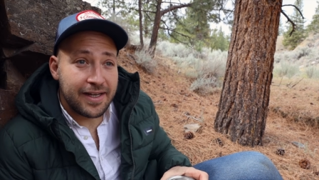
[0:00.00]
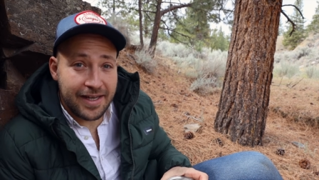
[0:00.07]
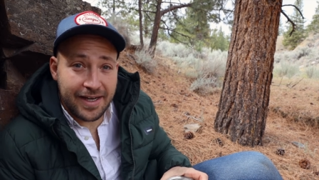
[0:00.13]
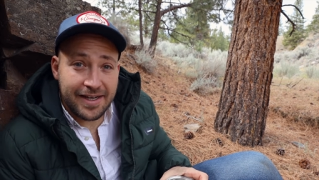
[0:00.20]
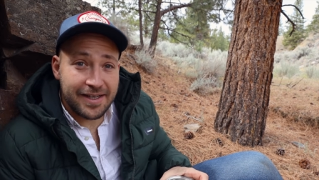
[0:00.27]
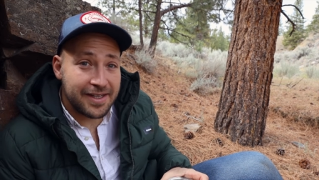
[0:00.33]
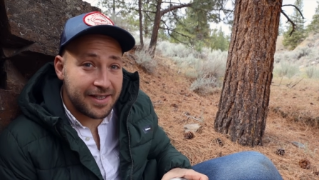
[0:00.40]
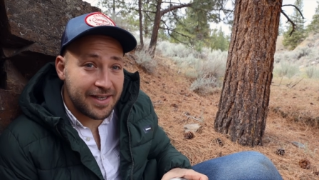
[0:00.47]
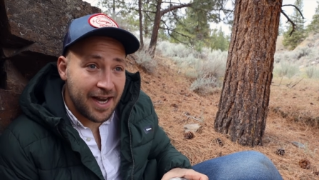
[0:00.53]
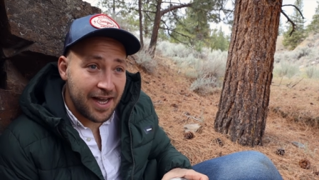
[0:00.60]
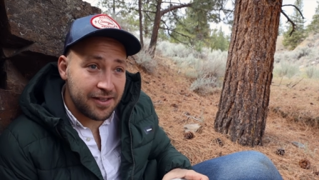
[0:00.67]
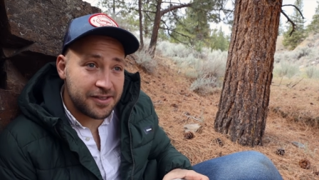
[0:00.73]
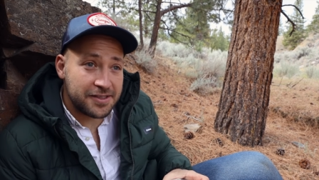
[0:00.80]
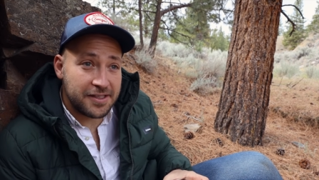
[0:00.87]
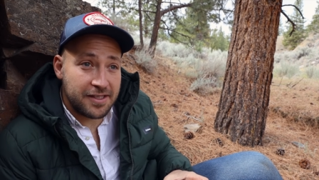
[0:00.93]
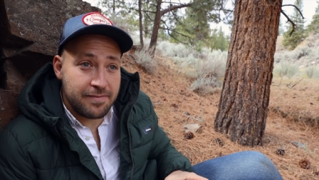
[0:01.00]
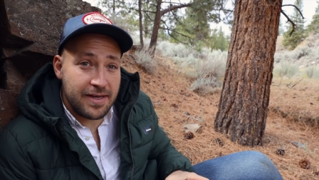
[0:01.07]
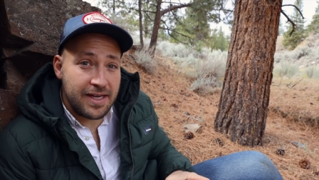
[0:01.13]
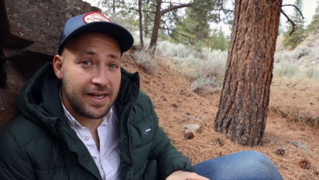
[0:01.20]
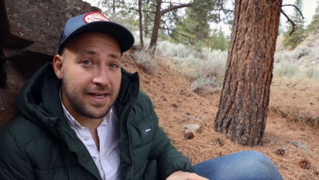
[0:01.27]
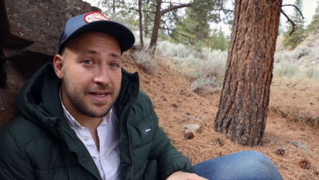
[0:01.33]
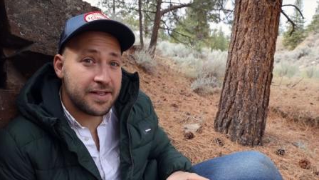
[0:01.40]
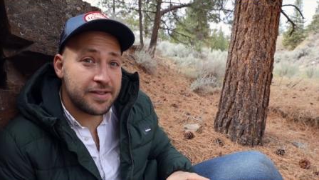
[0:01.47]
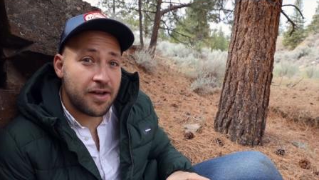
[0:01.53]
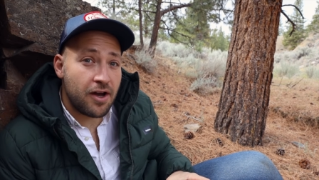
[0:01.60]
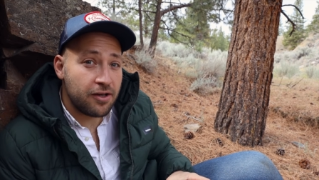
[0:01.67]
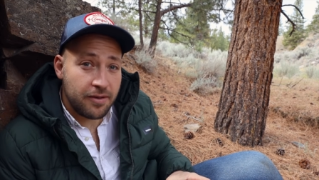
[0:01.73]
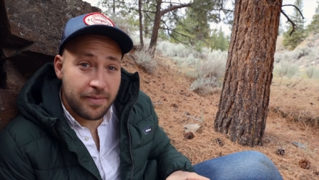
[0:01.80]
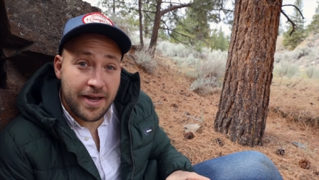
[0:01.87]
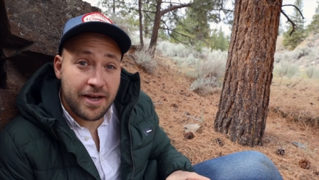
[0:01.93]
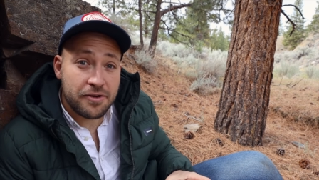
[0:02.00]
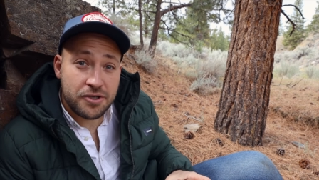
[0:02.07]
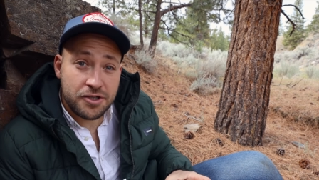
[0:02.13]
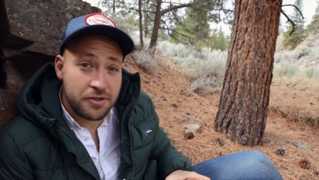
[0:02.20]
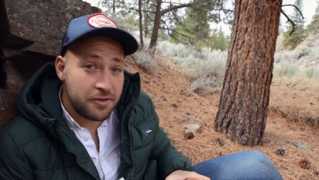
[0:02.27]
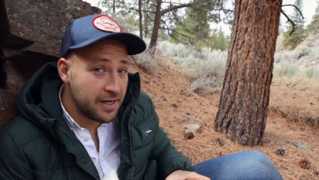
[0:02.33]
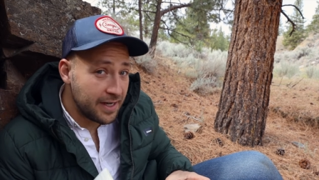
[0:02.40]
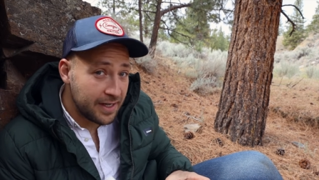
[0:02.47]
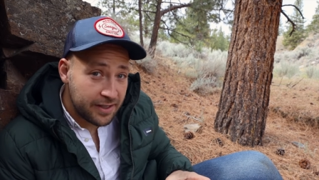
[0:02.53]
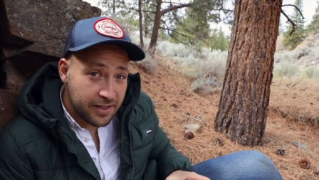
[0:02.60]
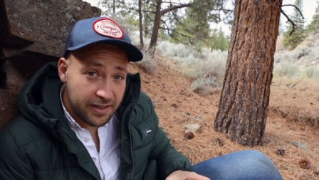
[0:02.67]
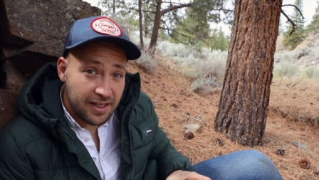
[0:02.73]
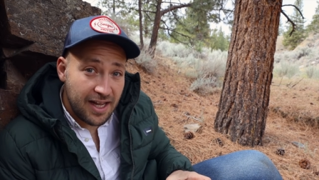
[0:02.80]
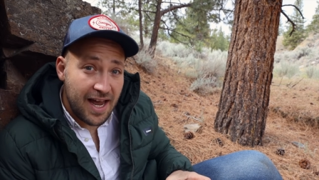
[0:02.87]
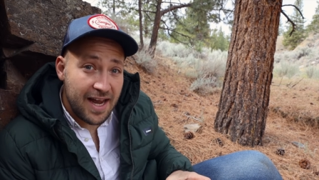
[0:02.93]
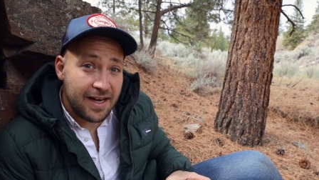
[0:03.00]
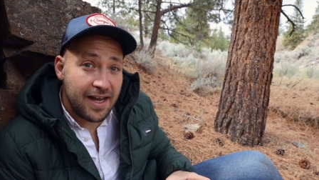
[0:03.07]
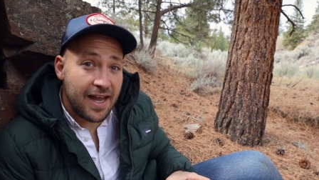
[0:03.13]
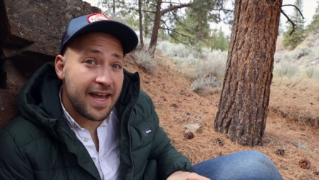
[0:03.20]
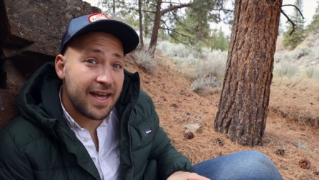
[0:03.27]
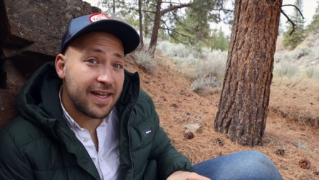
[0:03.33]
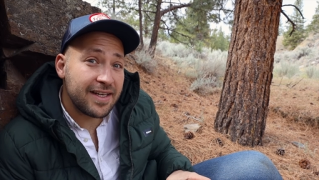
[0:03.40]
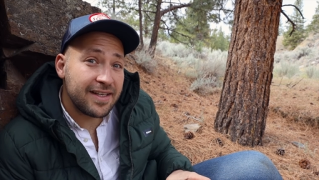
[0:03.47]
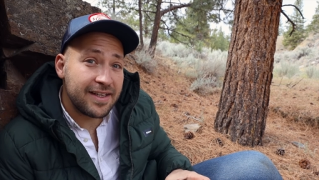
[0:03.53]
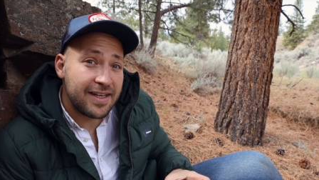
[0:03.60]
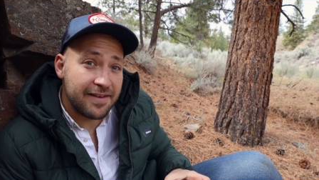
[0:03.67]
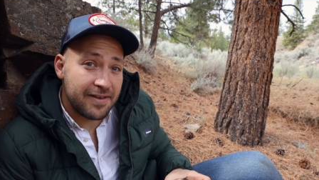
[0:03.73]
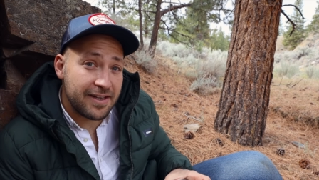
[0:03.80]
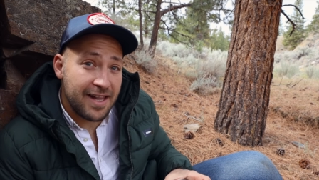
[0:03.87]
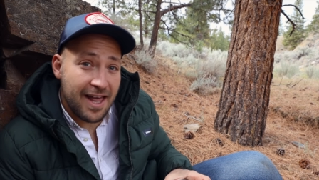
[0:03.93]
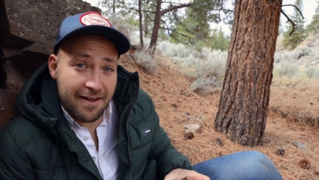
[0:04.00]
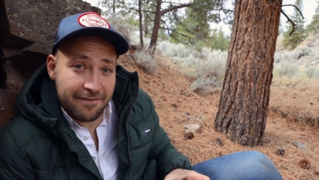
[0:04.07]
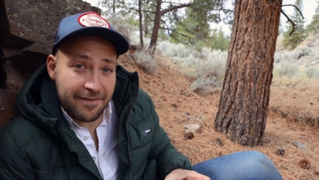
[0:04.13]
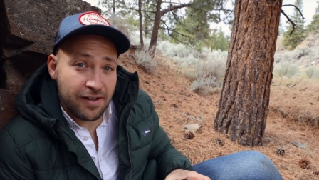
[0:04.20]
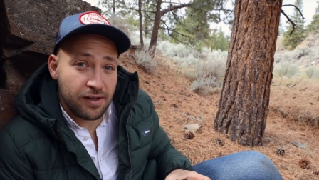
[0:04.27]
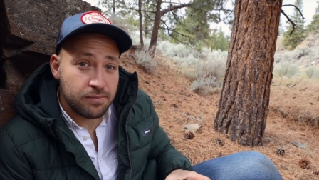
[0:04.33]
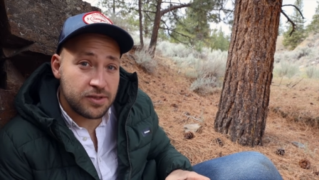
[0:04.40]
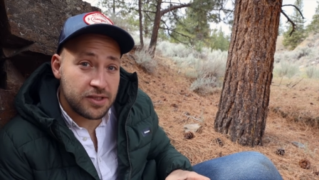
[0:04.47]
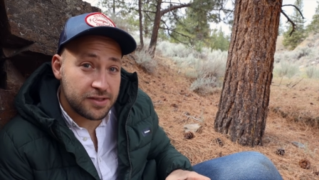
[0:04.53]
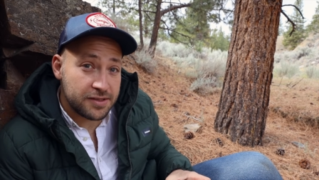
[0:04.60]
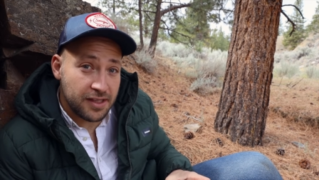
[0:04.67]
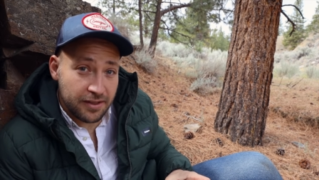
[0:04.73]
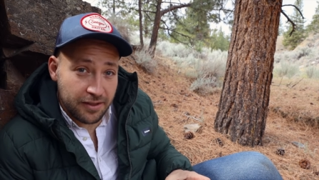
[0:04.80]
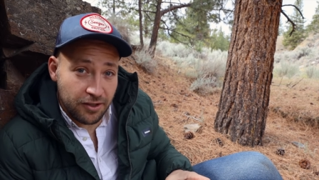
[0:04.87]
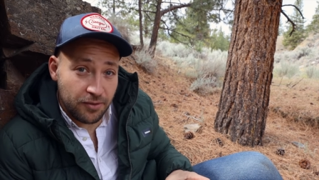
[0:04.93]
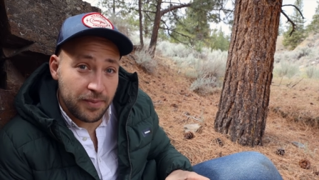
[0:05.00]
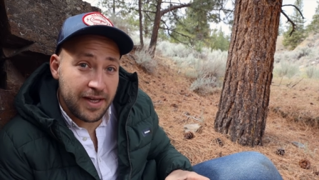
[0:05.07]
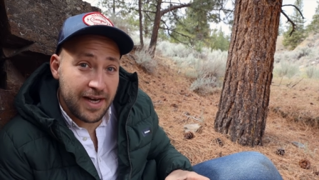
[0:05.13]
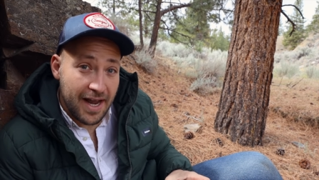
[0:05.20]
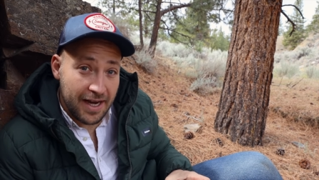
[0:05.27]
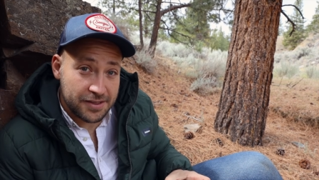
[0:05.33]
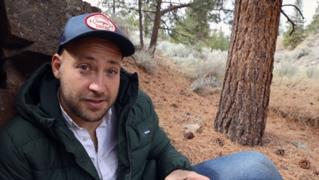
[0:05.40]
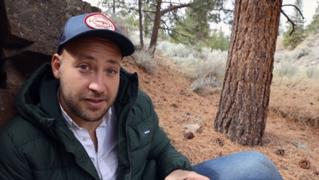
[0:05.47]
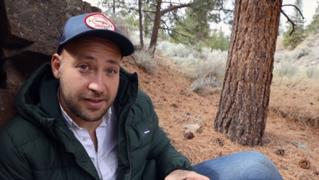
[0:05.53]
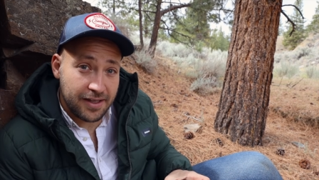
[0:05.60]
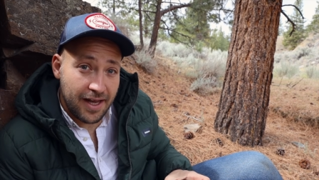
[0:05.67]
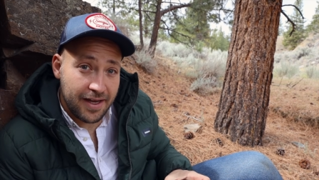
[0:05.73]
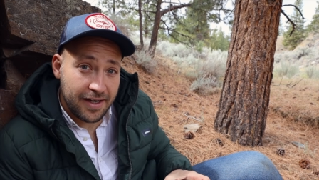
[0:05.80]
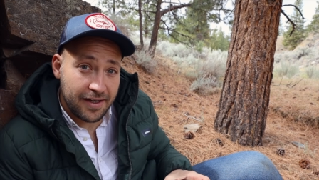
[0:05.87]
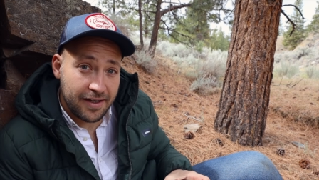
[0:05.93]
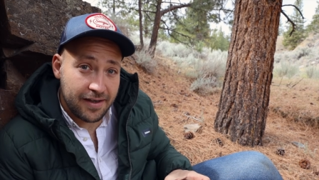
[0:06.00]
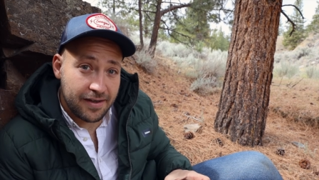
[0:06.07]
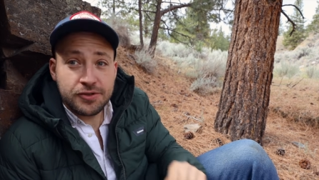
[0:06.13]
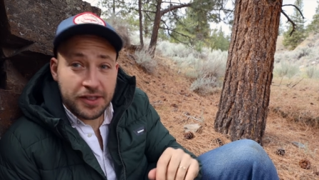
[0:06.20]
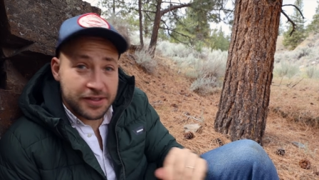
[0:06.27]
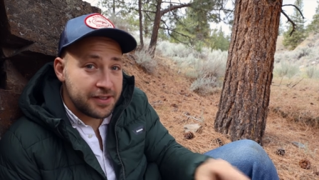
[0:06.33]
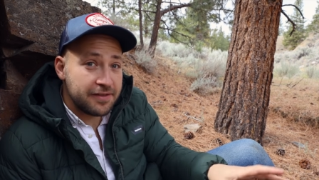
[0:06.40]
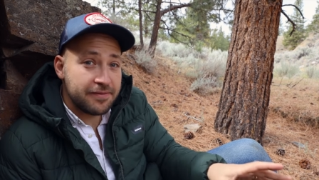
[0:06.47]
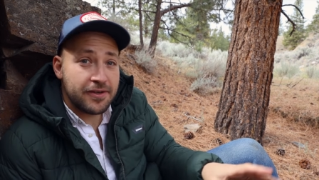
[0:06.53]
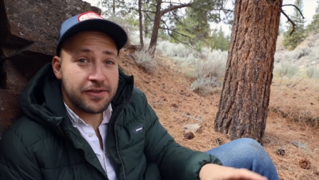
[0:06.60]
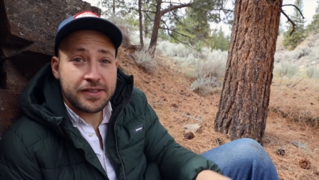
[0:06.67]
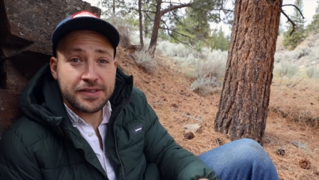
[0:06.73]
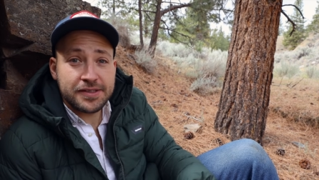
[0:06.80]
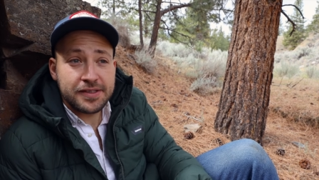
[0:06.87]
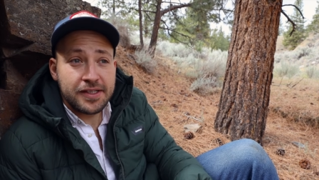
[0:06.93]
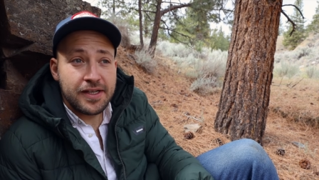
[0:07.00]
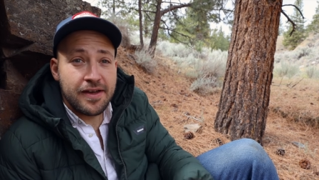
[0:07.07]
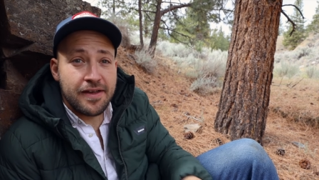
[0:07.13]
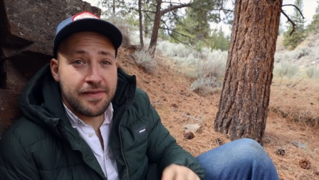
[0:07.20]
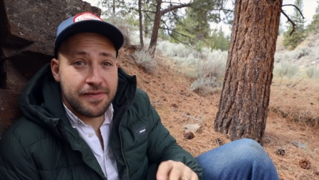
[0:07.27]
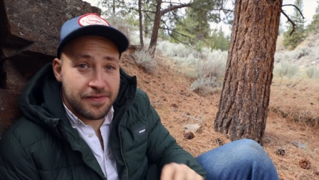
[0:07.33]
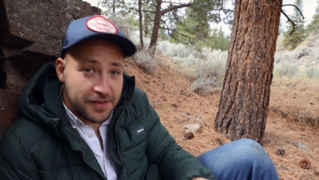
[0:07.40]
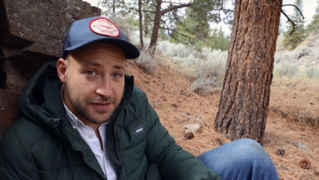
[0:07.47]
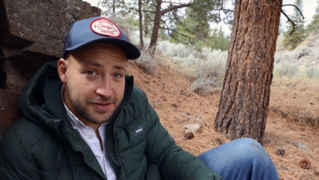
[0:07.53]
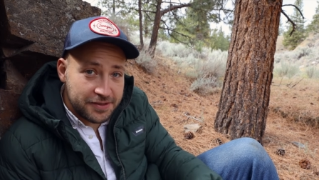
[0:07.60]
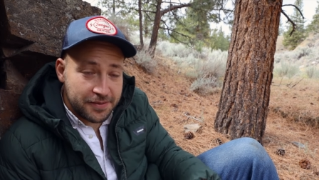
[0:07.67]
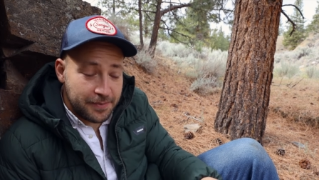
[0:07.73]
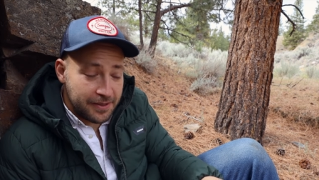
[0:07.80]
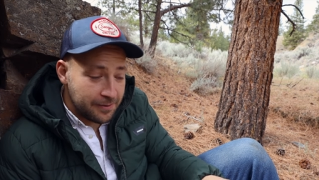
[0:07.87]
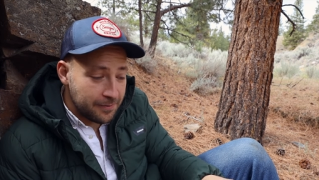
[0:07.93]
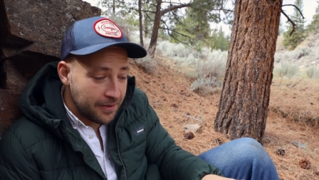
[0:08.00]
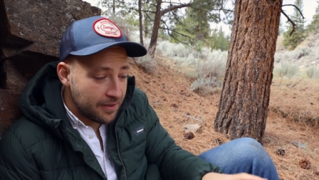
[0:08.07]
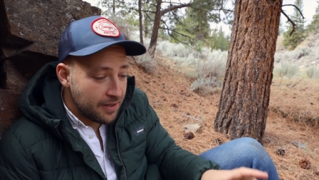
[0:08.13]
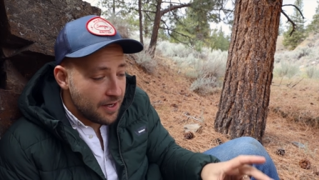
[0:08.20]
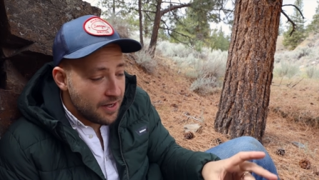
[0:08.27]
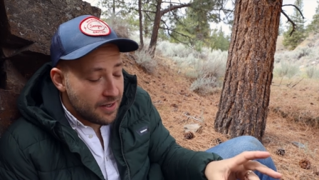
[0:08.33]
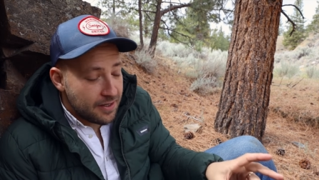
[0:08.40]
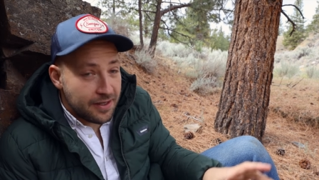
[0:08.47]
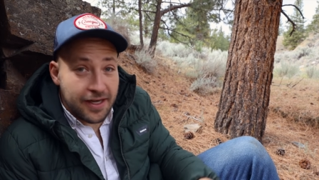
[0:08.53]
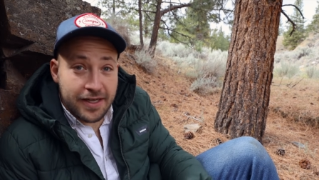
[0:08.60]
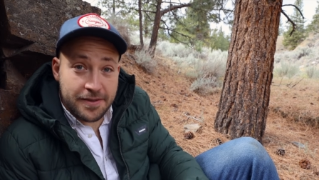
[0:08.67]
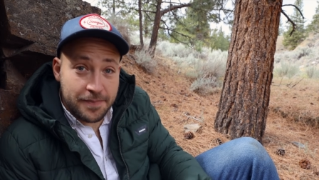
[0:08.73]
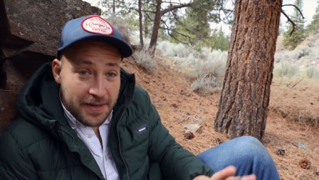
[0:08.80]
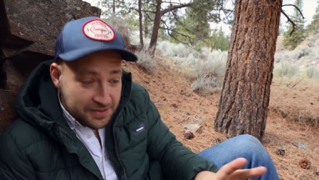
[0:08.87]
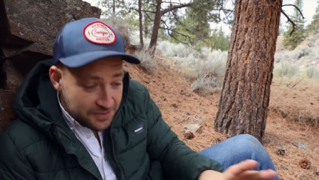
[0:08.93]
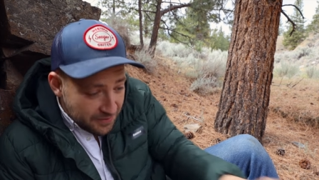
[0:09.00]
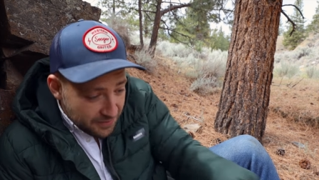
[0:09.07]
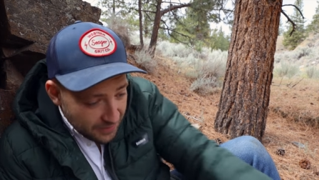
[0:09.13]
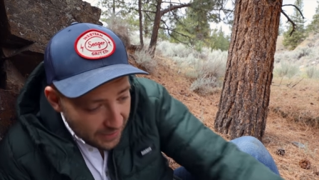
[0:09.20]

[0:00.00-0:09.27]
getting good colors to me is all about shooting in good light and giving that film just a little bit extra light. Trusting focus, this is a big one. It depends on the